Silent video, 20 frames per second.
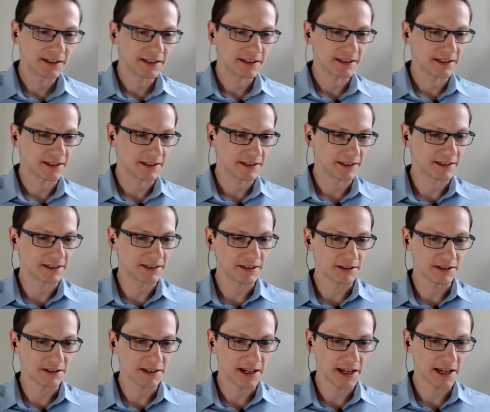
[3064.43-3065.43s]
Uh,
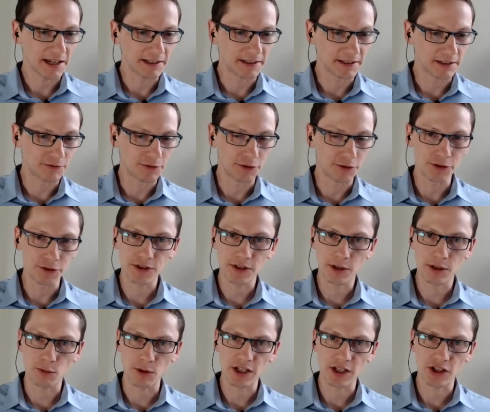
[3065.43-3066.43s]
and the first
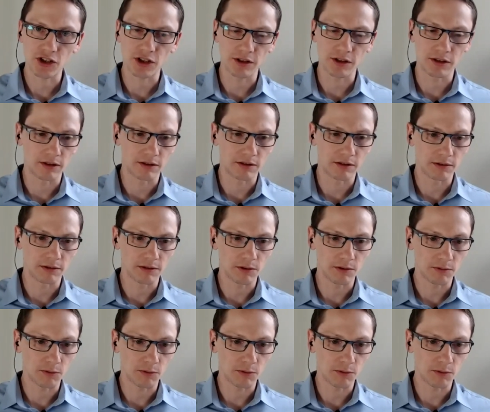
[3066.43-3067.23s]
question